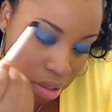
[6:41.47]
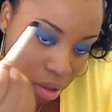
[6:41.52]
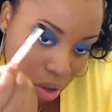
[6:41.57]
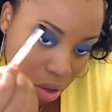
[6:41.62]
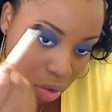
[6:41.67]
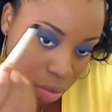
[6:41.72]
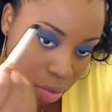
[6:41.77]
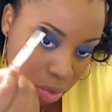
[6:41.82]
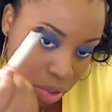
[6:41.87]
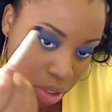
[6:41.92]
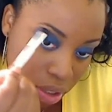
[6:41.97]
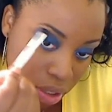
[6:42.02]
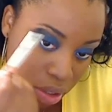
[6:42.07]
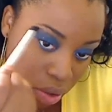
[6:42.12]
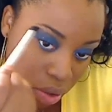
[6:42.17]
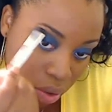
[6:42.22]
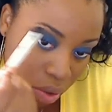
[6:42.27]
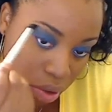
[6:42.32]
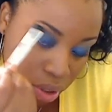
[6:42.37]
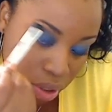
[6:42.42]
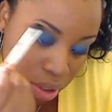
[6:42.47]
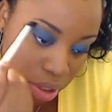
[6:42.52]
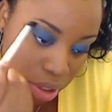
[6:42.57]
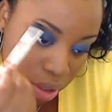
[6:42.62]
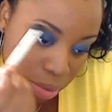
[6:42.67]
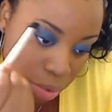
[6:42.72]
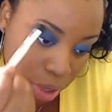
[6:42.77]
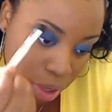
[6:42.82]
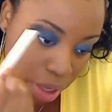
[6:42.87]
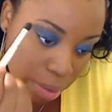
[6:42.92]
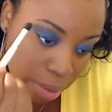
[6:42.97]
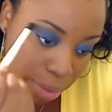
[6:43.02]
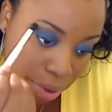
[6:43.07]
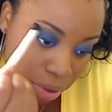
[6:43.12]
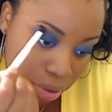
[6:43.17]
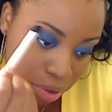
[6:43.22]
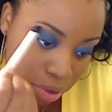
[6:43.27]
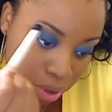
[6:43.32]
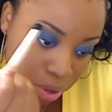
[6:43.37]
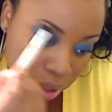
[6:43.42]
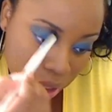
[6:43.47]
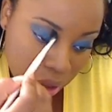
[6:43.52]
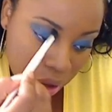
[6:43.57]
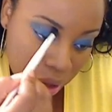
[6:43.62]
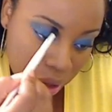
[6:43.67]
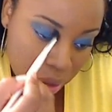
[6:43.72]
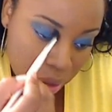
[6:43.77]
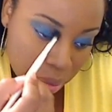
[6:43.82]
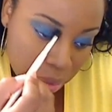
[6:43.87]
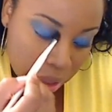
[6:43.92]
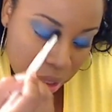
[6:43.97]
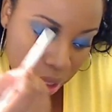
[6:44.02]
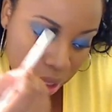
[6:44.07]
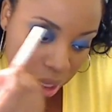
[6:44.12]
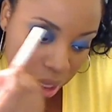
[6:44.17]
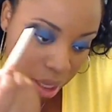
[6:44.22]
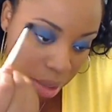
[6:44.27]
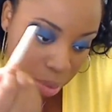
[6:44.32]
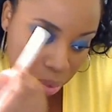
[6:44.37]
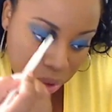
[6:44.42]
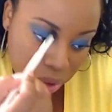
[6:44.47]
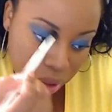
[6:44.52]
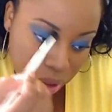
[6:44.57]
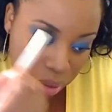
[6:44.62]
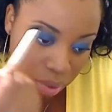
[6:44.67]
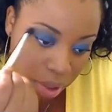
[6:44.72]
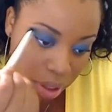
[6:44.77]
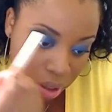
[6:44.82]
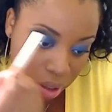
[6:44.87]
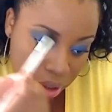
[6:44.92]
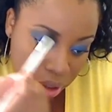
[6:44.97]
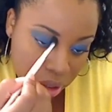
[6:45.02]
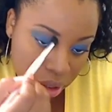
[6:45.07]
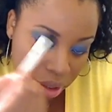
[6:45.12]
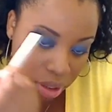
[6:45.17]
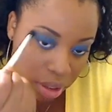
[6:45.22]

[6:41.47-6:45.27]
almost onto the brow bone, you can go ahead and blend that out pretty well.